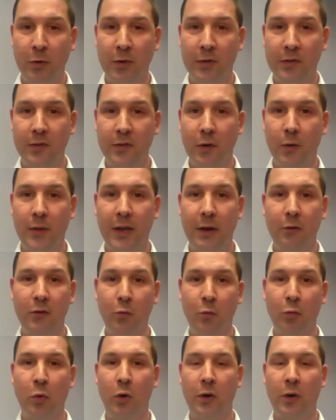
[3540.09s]
and so that was
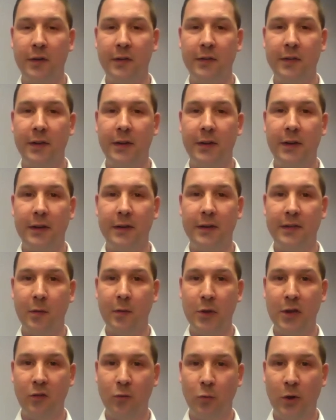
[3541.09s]
important to
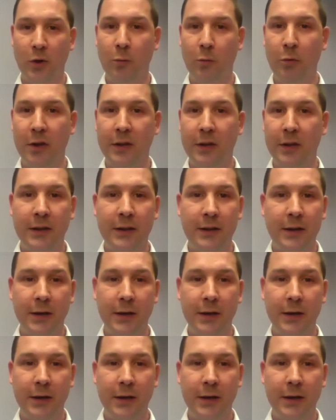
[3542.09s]
me as well. But